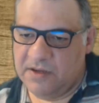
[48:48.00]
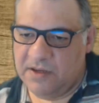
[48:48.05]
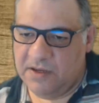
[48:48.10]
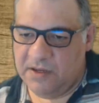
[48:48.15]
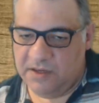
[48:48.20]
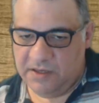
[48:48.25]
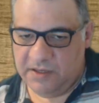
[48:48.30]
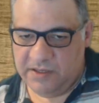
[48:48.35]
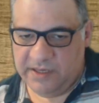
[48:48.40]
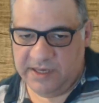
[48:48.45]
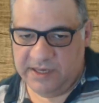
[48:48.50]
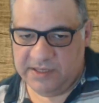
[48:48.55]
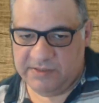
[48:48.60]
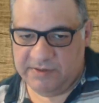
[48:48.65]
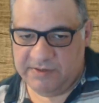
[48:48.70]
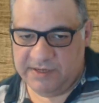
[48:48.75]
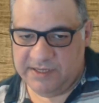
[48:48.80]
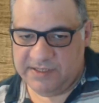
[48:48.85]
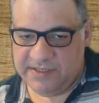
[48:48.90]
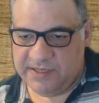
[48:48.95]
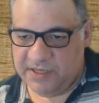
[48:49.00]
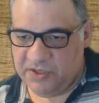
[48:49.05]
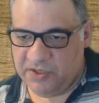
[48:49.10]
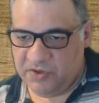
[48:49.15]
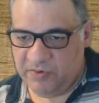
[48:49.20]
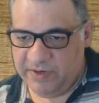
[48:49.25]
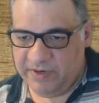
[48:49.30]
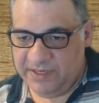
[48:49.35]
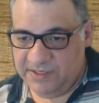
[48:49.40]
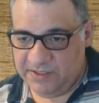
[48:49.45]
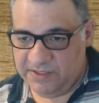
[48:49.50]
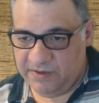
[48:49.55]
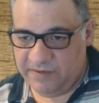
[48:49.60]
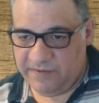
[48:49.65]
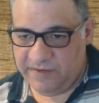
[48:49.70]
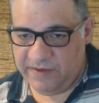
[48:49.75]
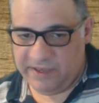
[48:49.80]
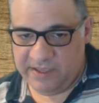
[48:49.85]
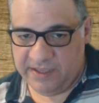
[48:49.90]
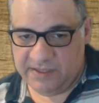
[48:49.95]
Yeah, to at least get the queens off
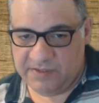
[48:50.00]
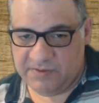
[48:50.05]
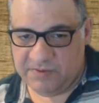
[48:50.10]
here. This